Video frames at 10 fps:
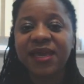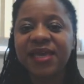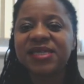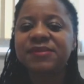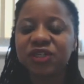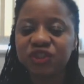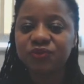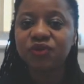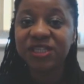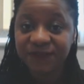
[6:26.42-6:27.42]
it's much
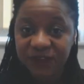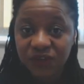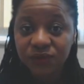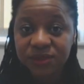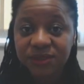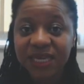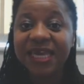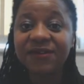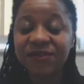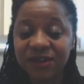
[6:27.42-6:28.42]
more difficult,
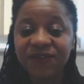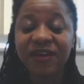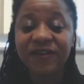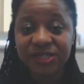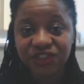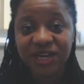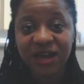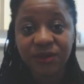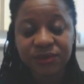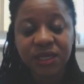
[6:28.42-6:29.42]
even if there is a
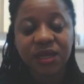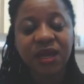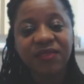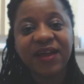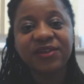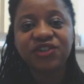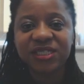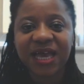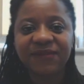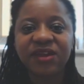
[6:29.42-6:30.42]
child, than
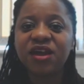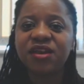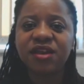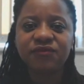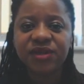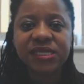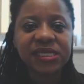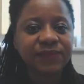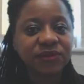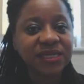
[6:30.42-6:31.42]
just having an
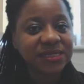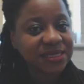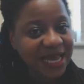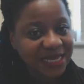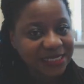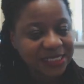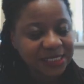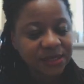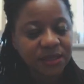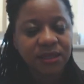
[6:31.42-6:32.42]
unreasonableness test.